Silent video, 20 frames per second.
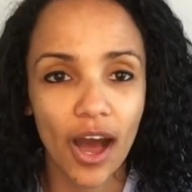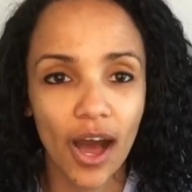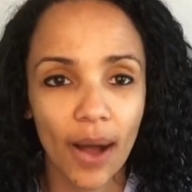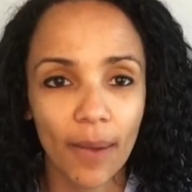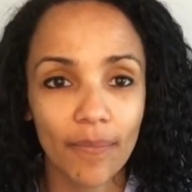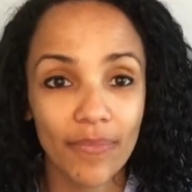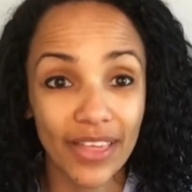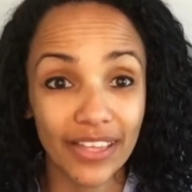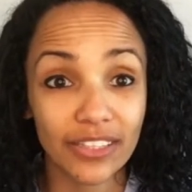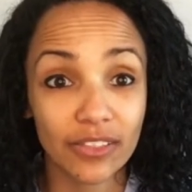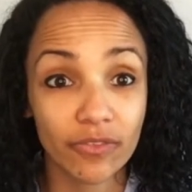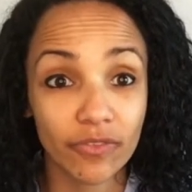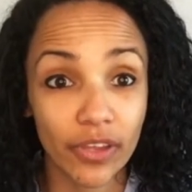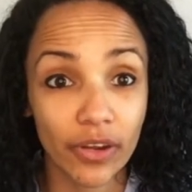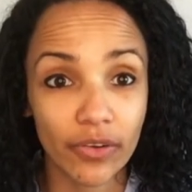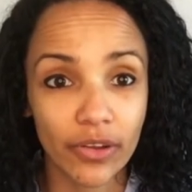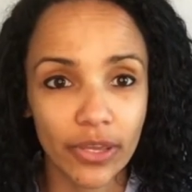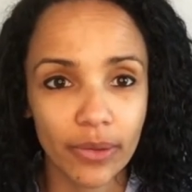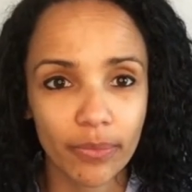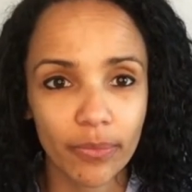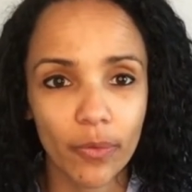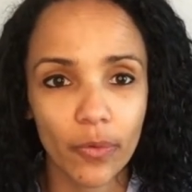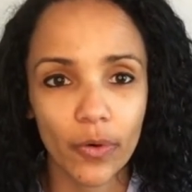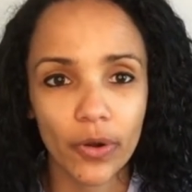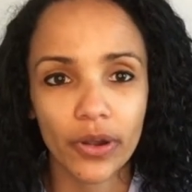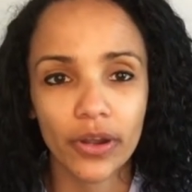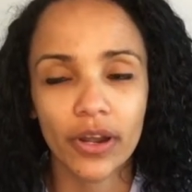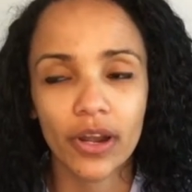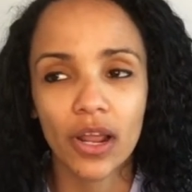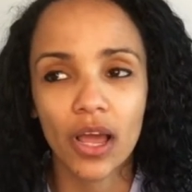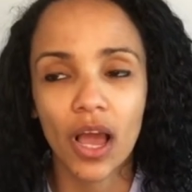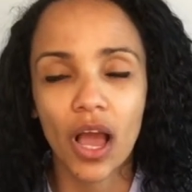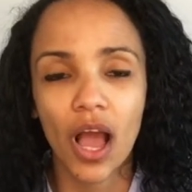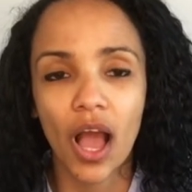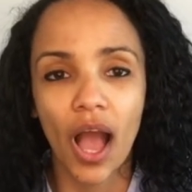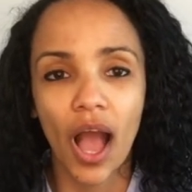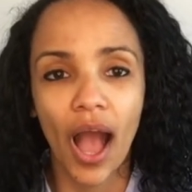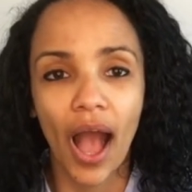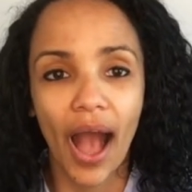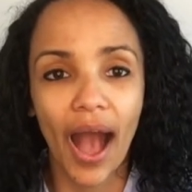That's very important.
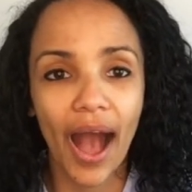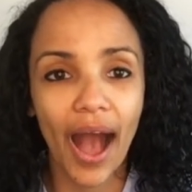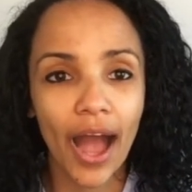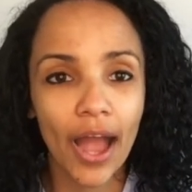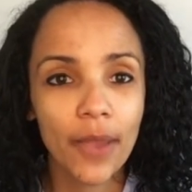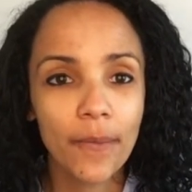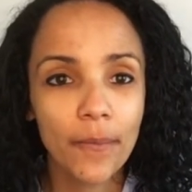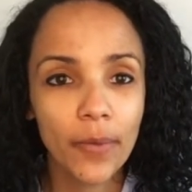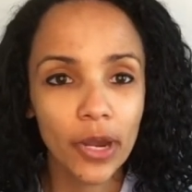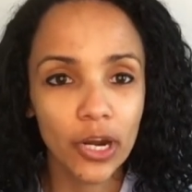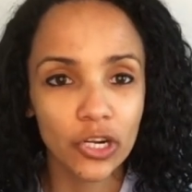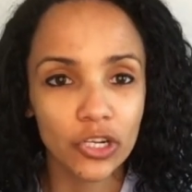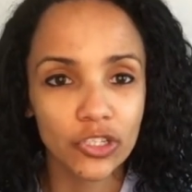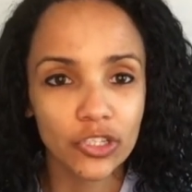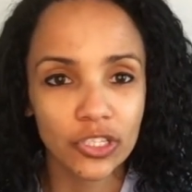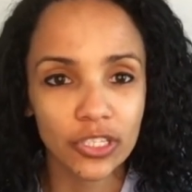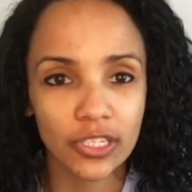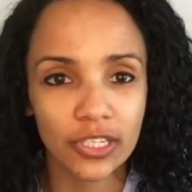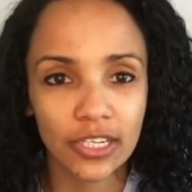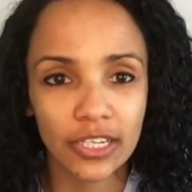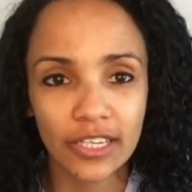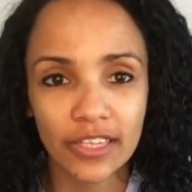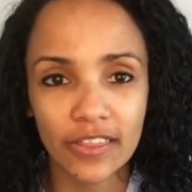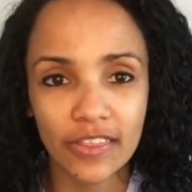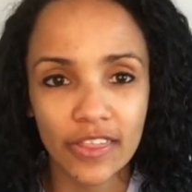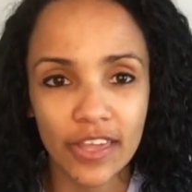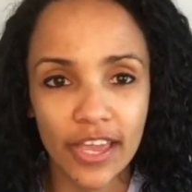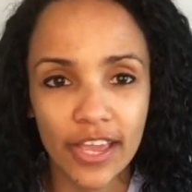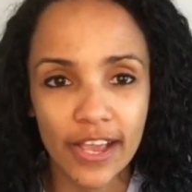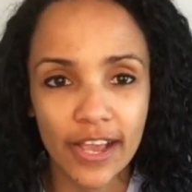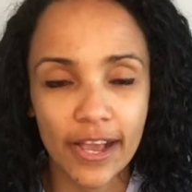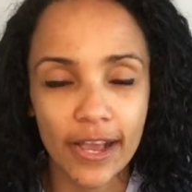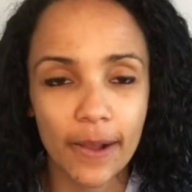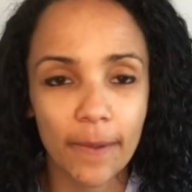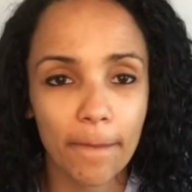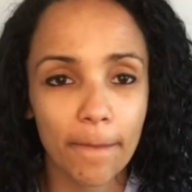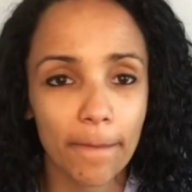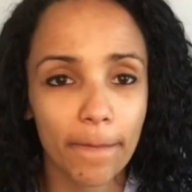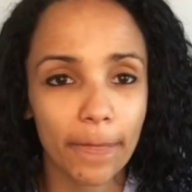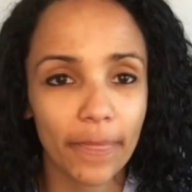I personally
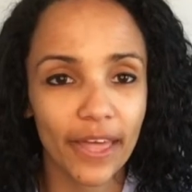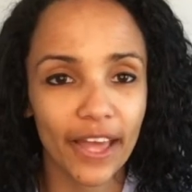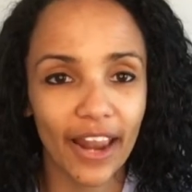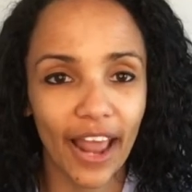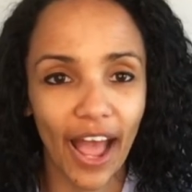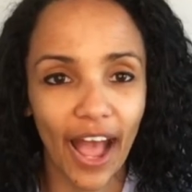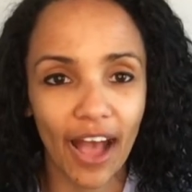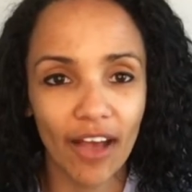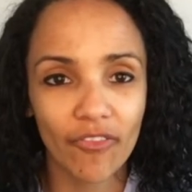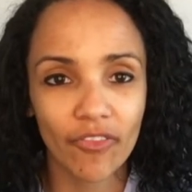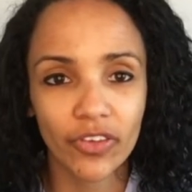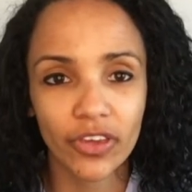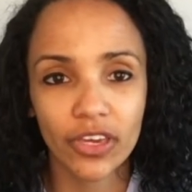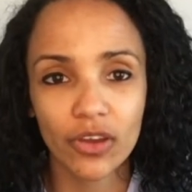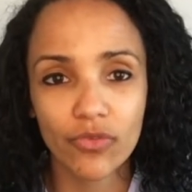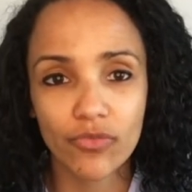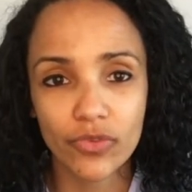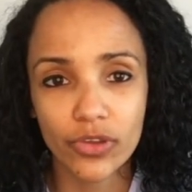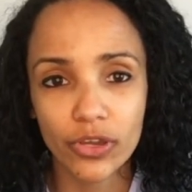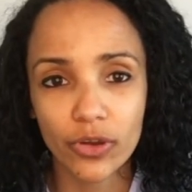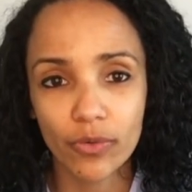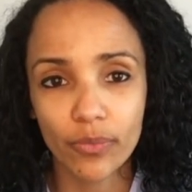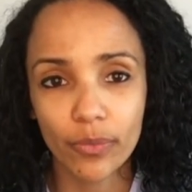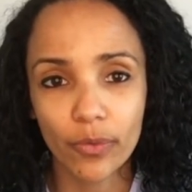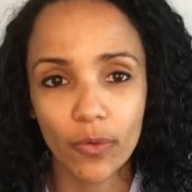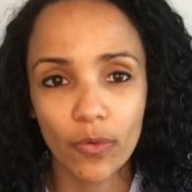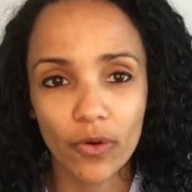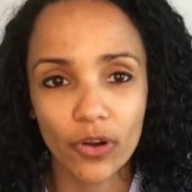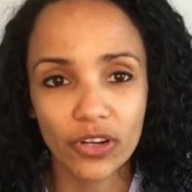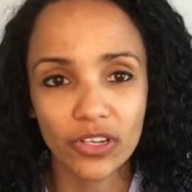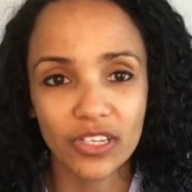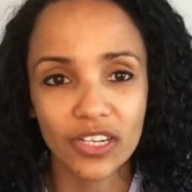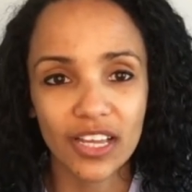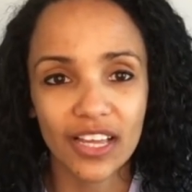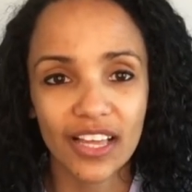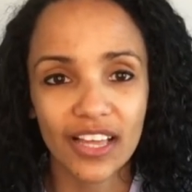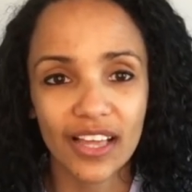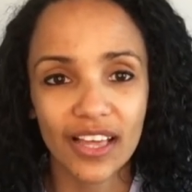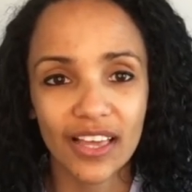think that having a real board